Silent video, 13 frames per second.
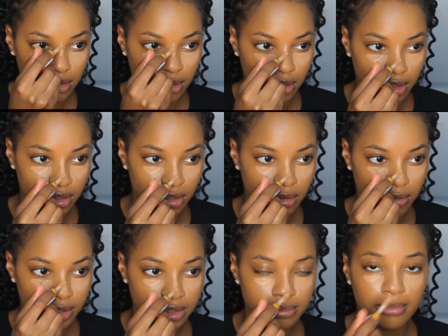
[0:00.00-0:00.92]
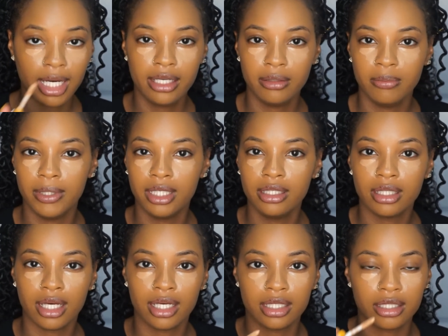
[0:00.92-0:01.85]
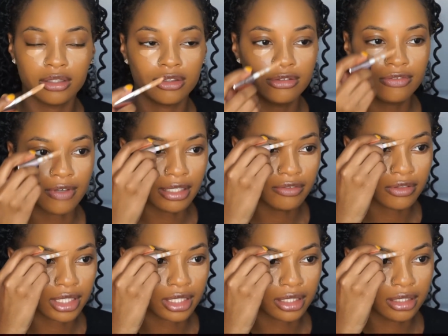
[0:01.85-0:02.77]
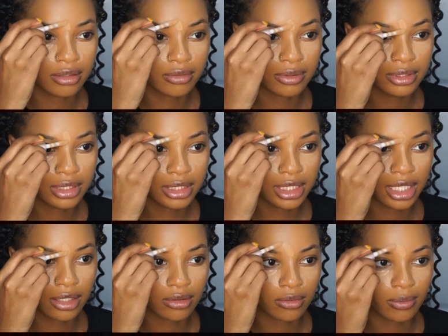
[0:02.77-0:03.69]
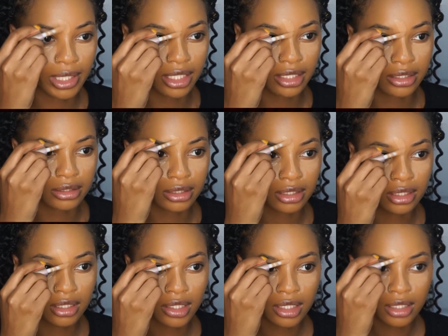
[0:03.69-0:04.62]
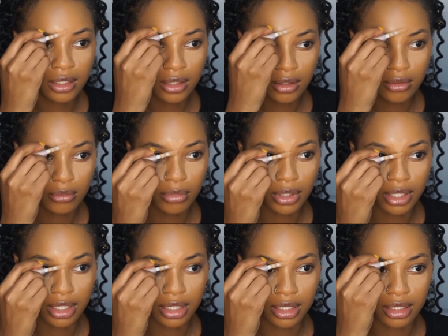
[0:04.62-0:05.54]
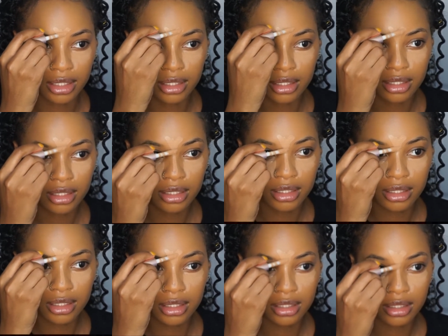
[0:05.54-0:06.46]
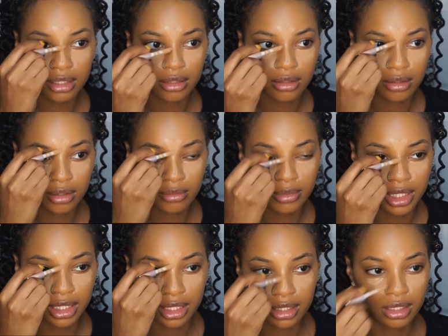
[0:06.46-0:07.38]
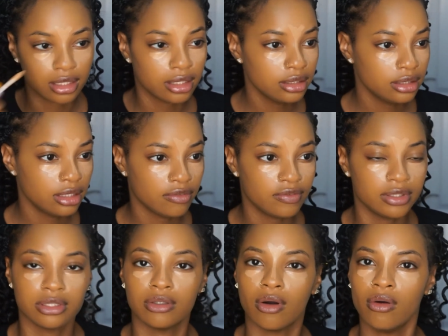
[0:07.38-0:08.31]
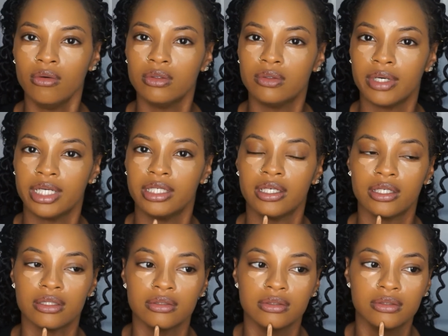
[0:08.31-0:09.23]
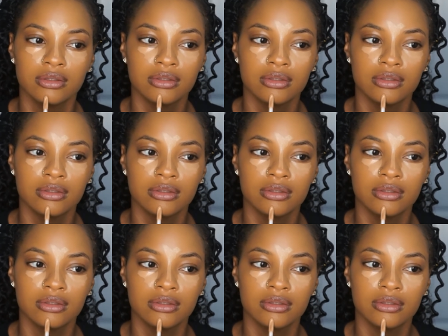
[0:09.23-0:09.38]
Uh-oh, this might be like a new favorite. We'll see how it wears. But, oh man, this stuff is gold right now.